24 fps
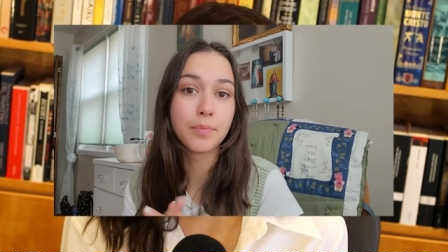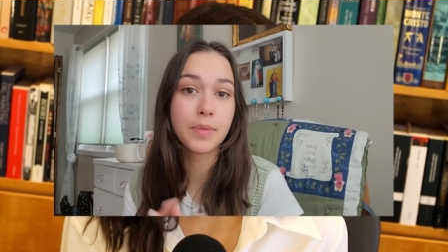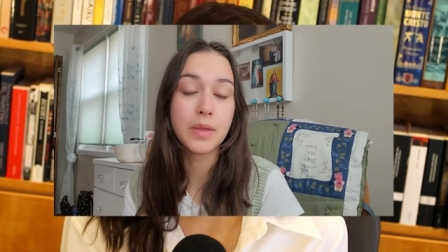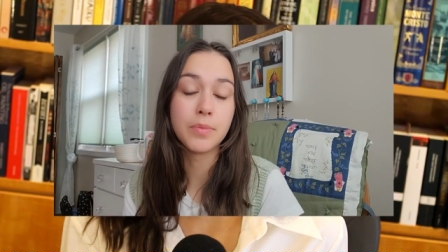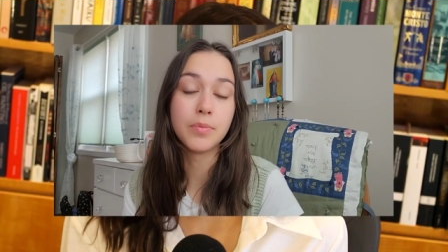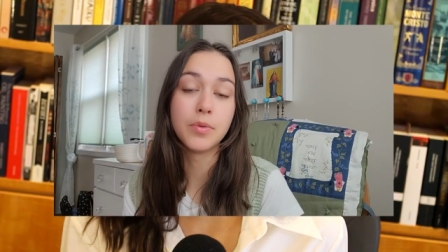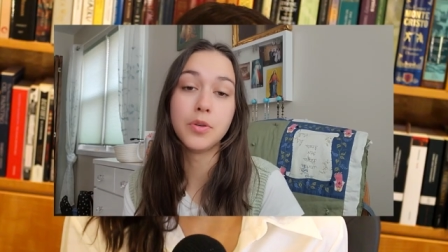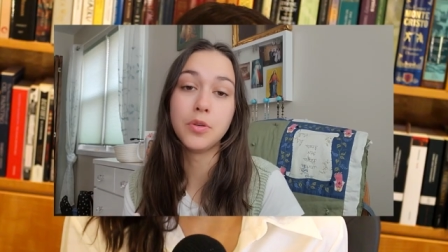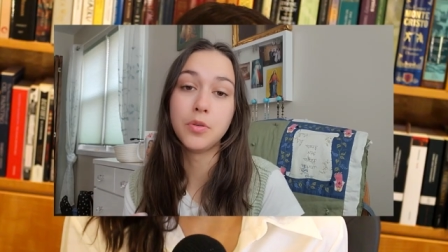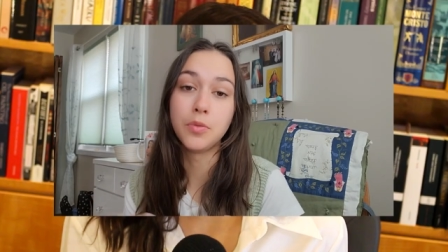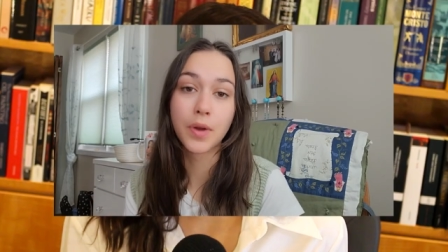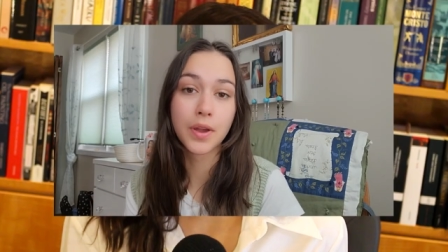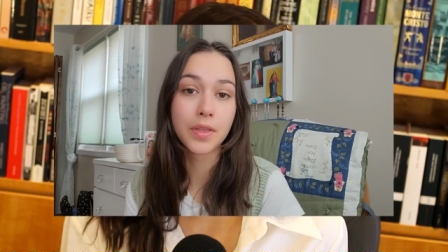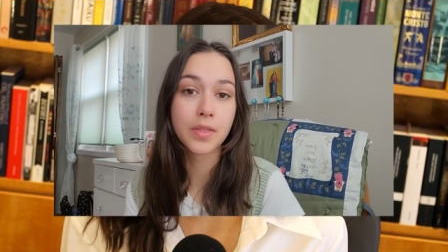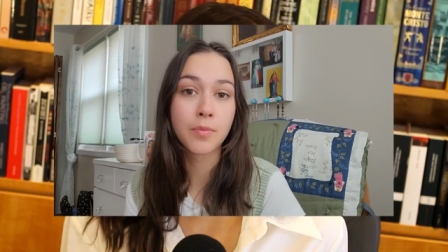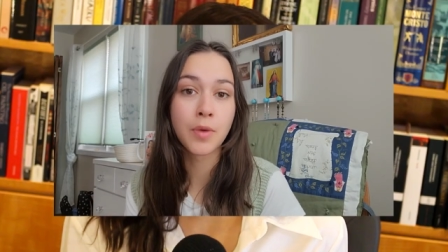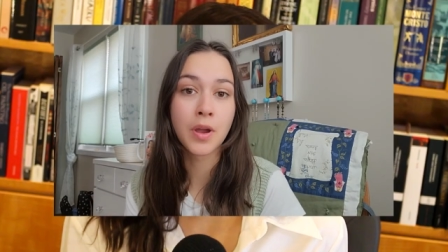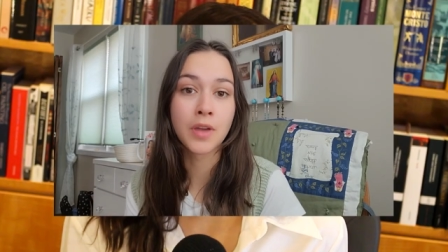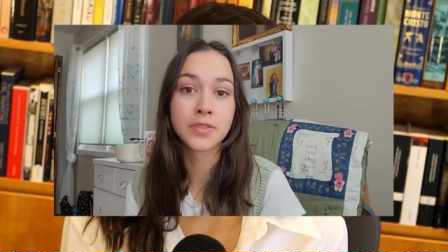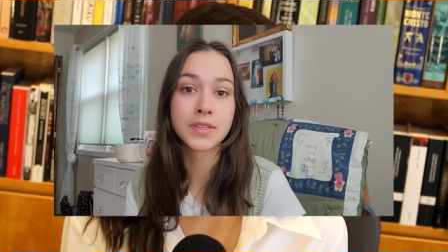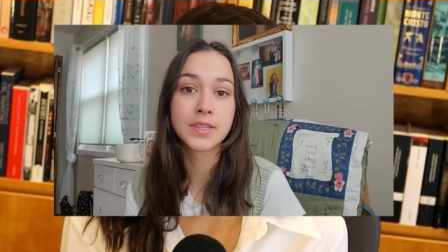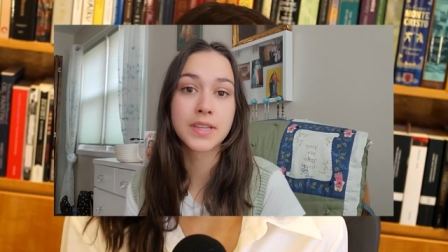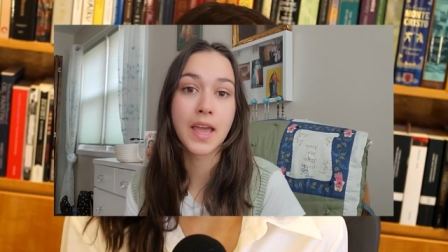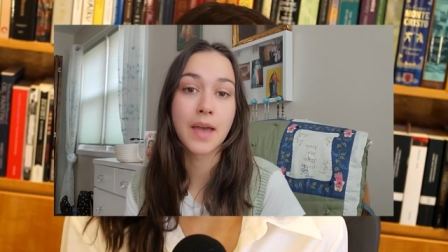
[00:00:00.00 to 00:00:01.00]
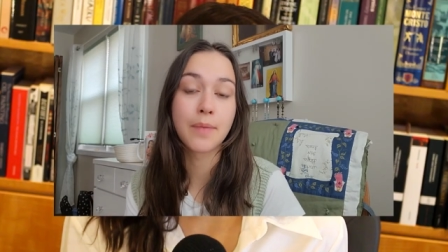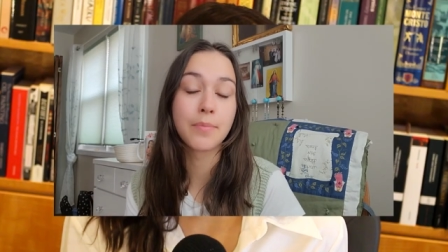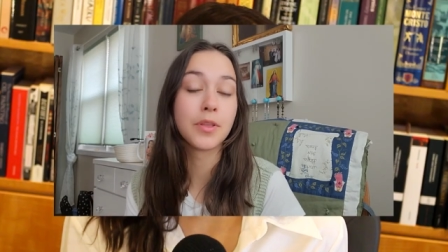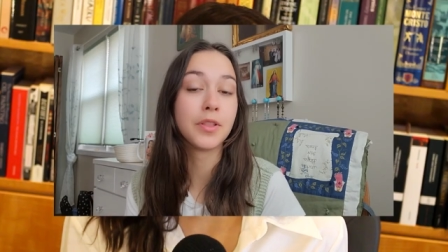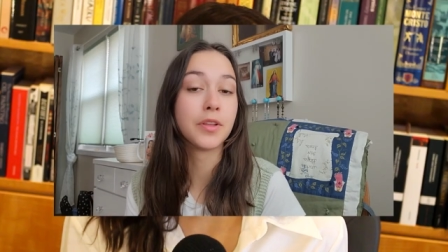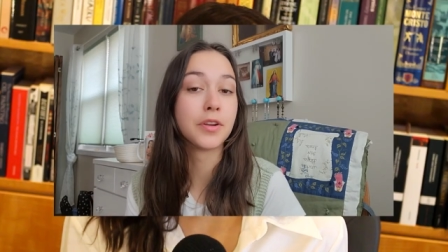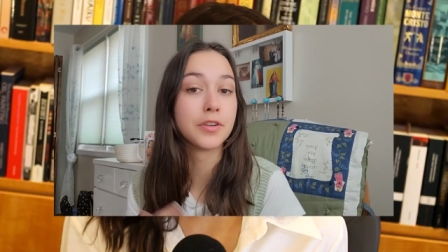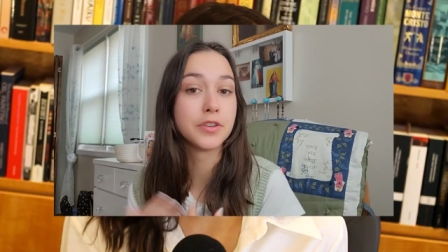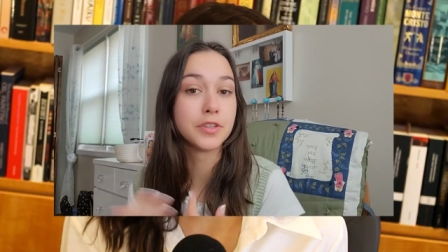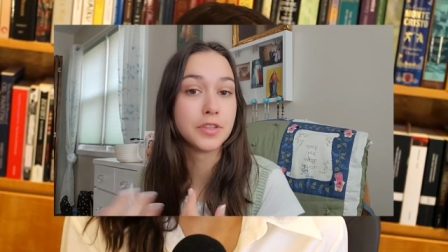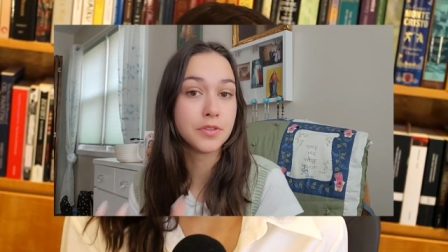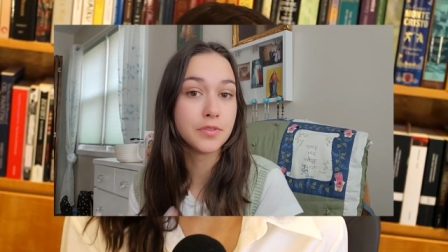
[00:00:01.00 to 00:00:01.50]
People who wear the Brown
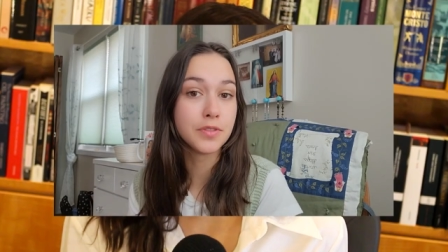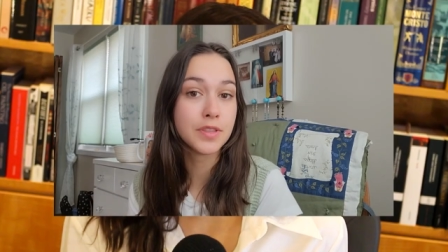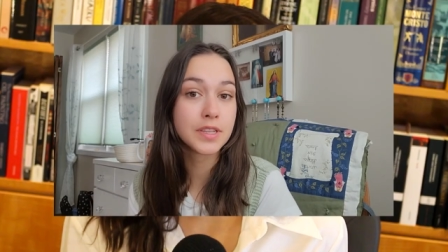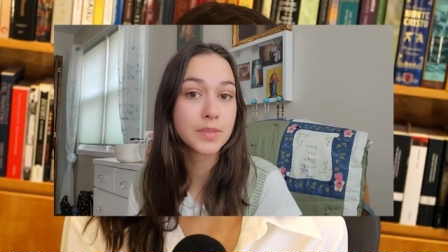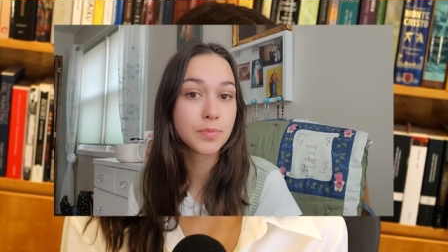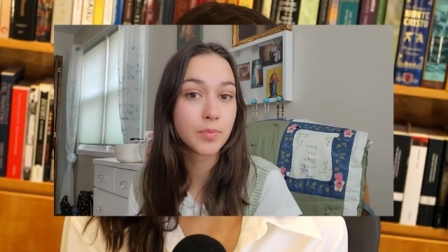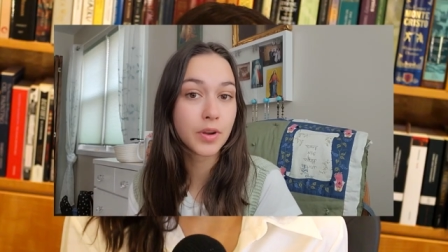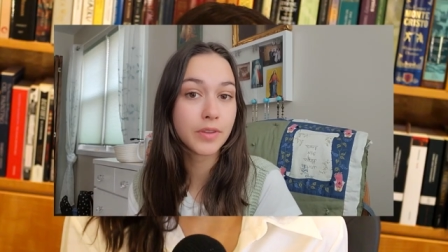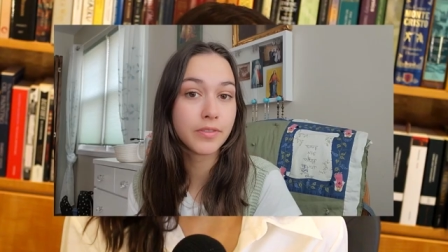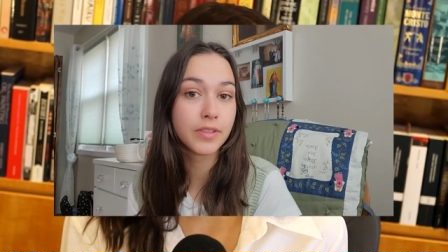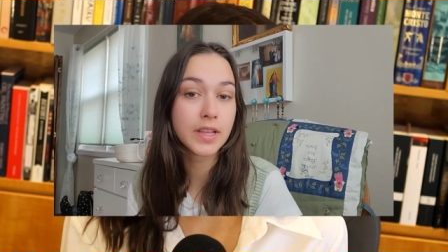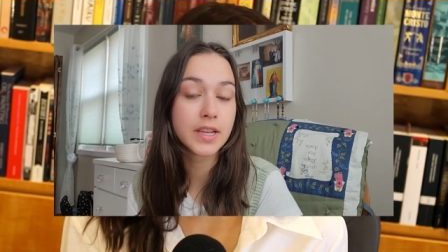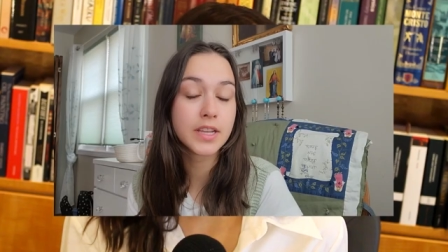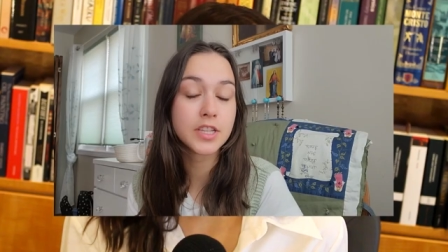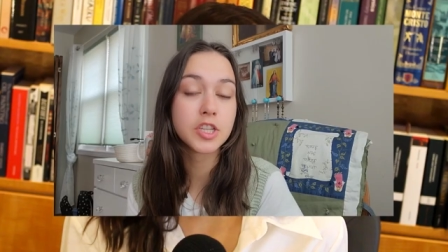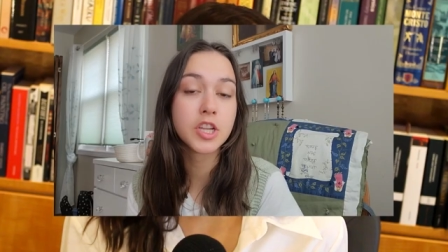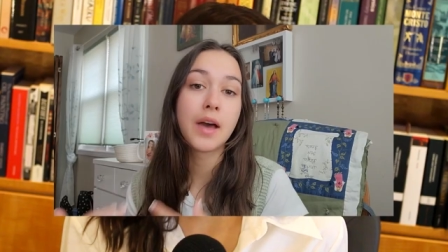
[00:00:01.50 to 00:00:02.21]
Scapular do this privilege.